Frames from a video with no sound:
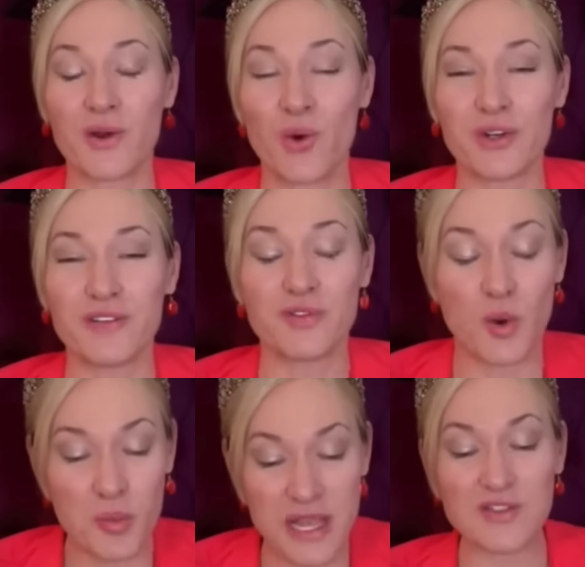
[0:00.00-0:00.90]
in order for
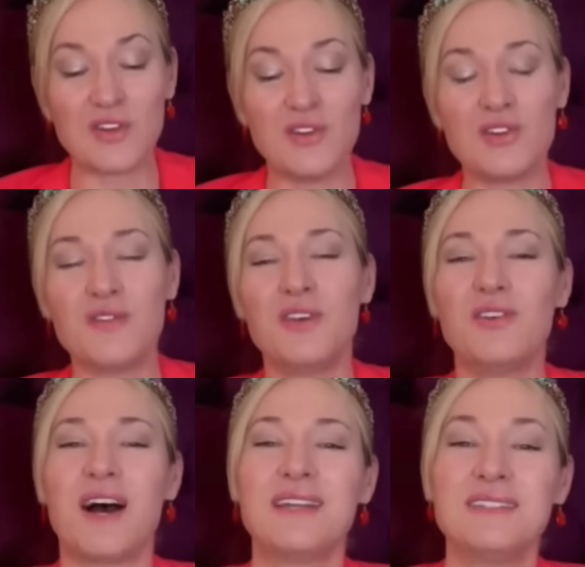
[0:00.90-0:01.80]
a President of the
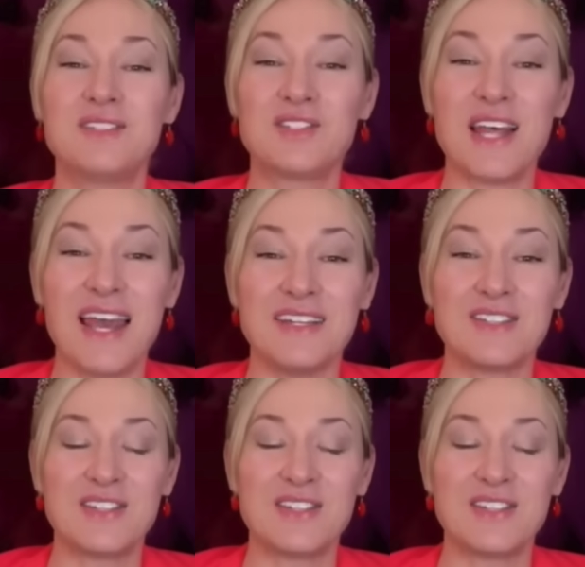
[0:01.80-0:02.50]
United States.